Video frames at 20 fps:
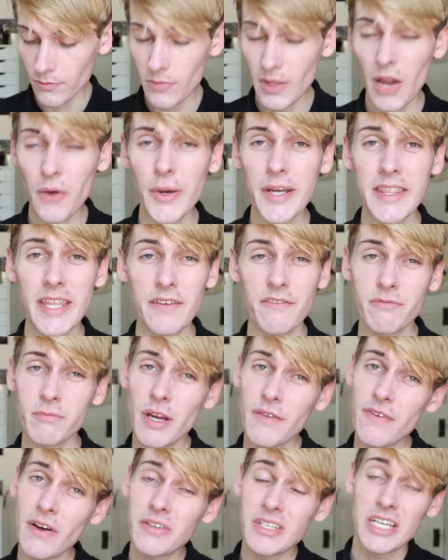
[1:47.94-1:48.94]
Alright, then for
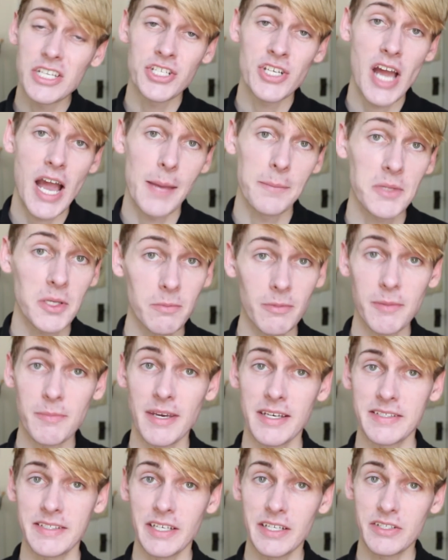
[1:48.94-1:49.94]
my foundation, I'm going to be
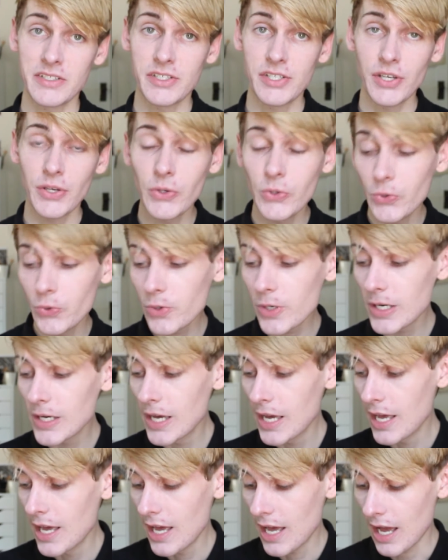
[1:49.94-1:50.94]
mixing two.
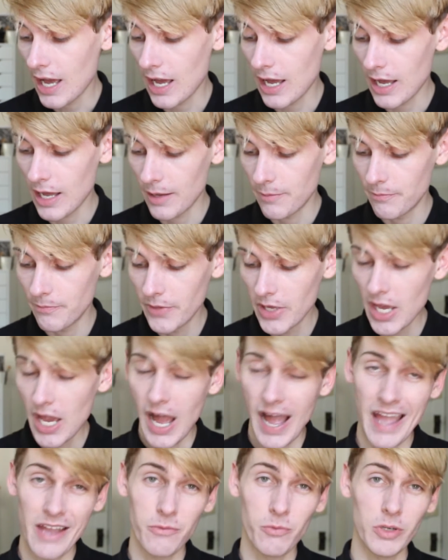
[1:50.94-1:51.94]

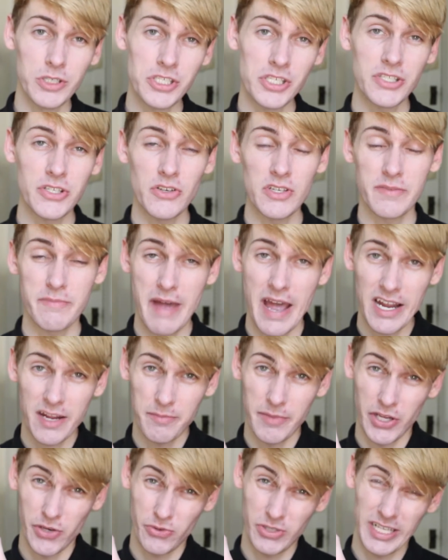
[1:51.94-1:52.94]
I would just use MAC
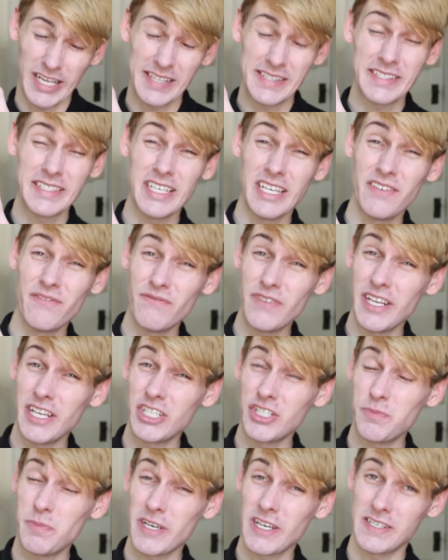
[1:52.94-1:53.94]
Mineralize Skin
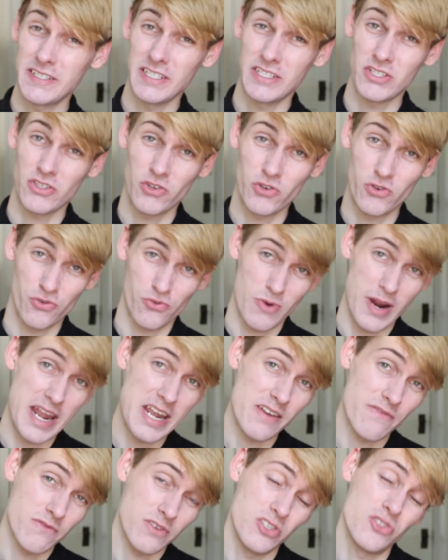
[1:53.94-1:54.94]
Finish because it's
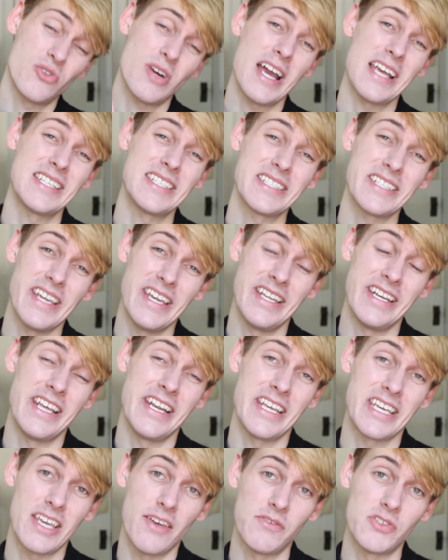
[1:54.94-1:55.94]
great for dry skin
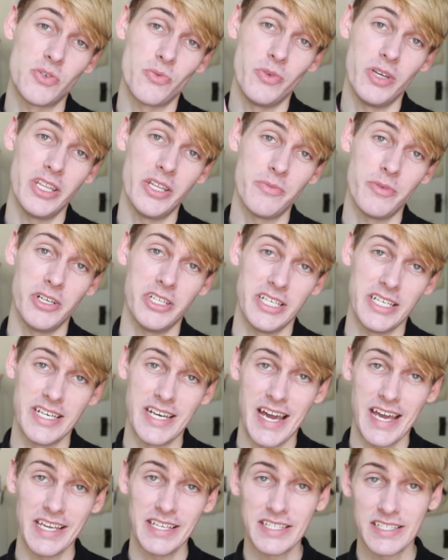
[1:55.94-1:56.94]
and it gives a really
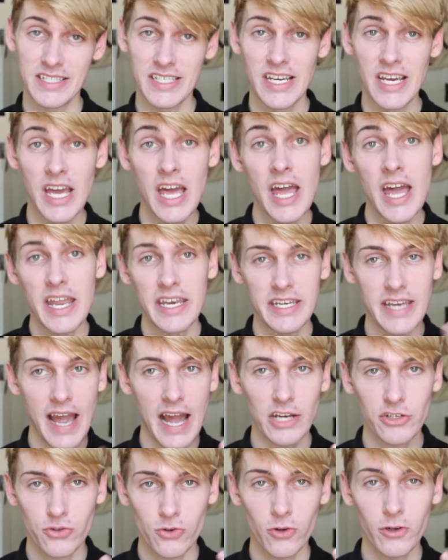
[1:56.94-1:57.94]
nice,
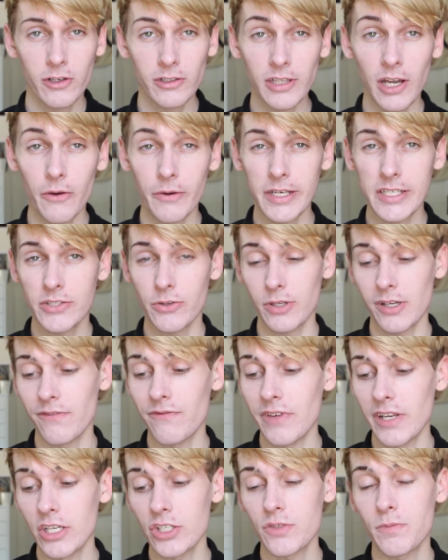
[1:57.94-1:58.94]
natural, glowy sort of
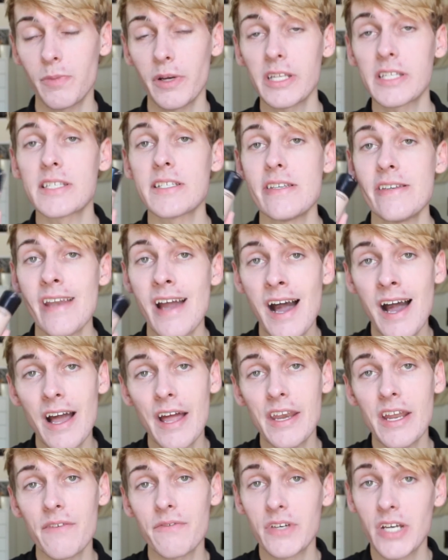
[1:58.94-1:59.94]
finish, but it's not
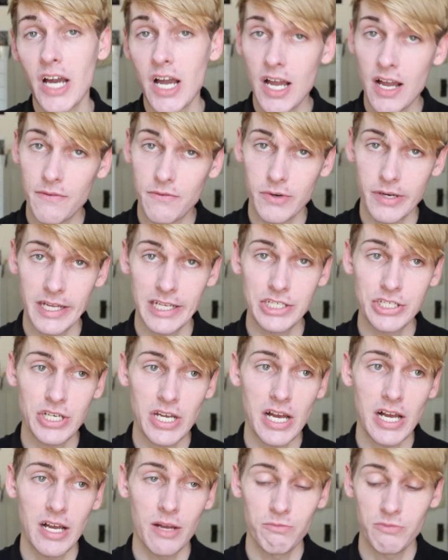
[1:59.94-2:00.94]
enough coverage.
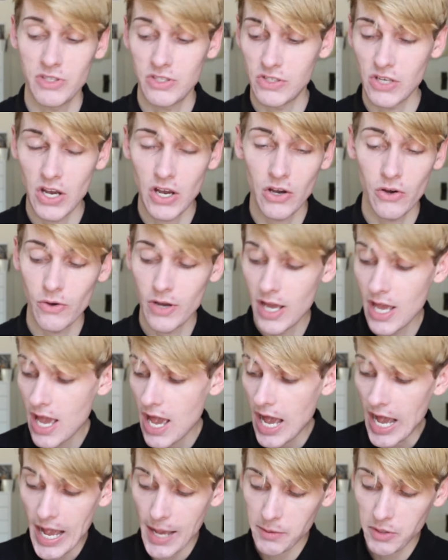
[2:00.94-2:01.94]
So
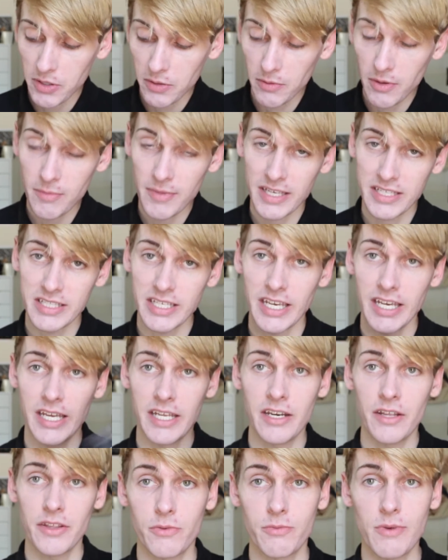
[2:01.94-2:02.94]
I'm going to be mixing
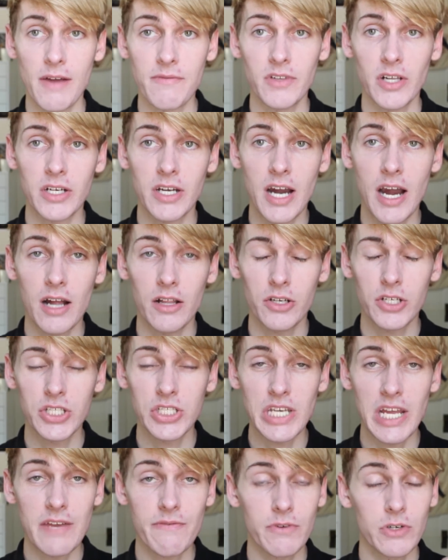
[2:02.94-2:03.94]
in Revlon
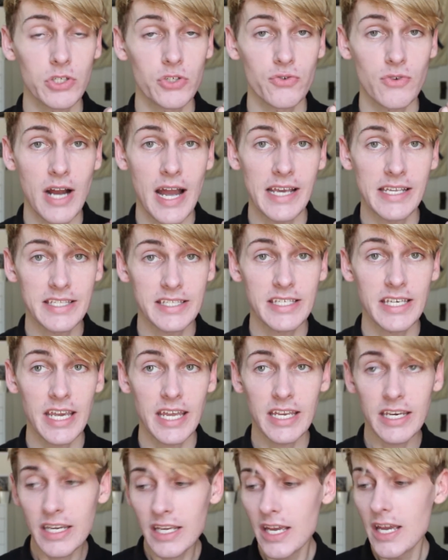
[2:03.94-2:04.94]
Colorstay for dry
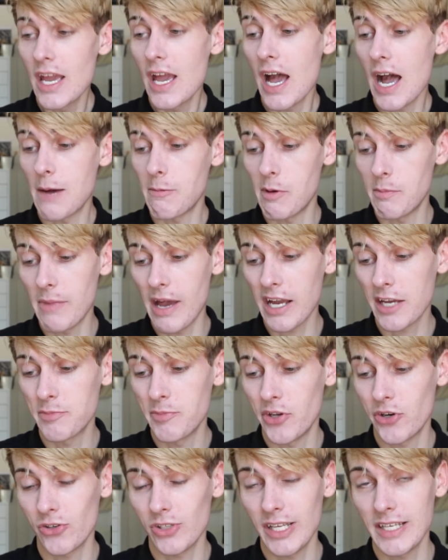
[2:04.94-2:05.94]
skin. A MAC
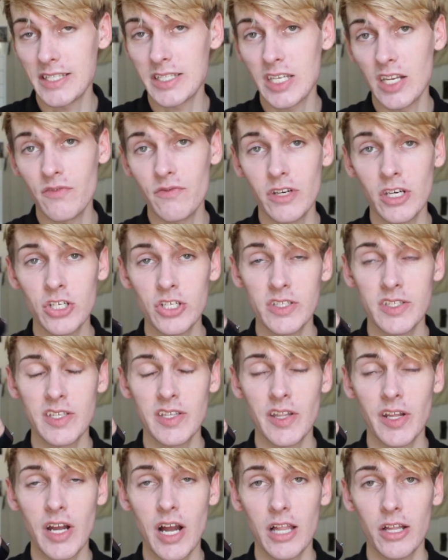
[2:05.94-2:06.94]
Mineralize Skin Finish is
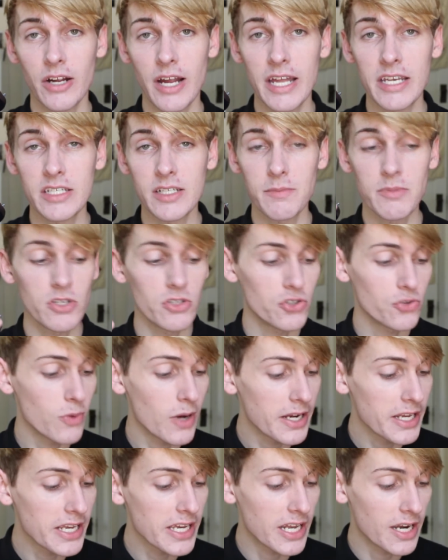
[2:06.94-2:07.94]
in the color
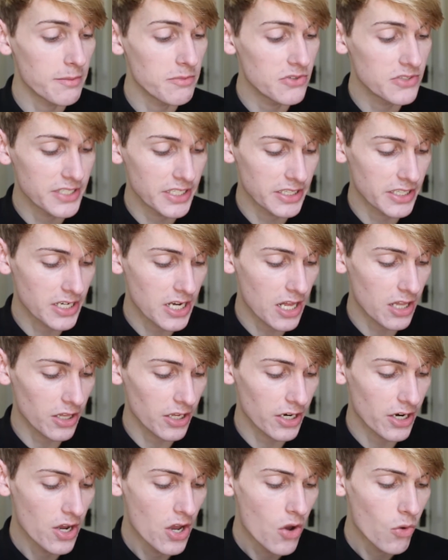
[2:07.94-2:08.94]
NW20, and I'm using the
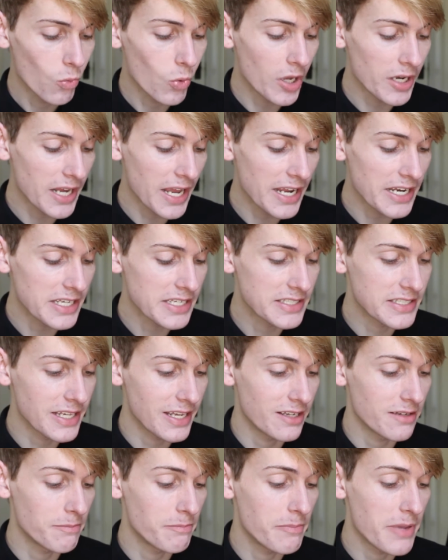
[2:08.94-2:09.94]
color 180
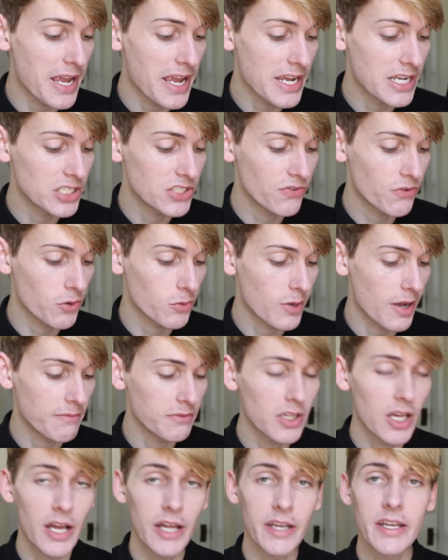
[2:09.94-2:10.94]
Sand Beige for
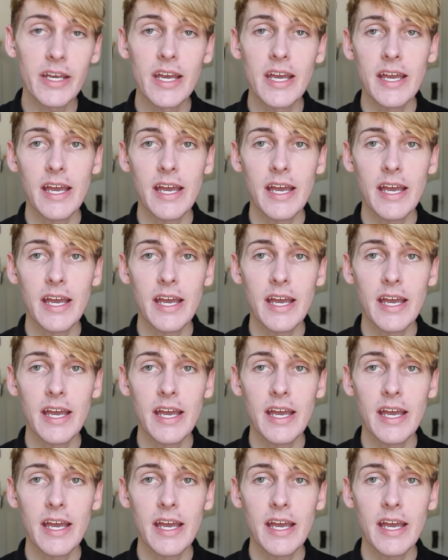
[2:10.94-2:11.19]
Revlon.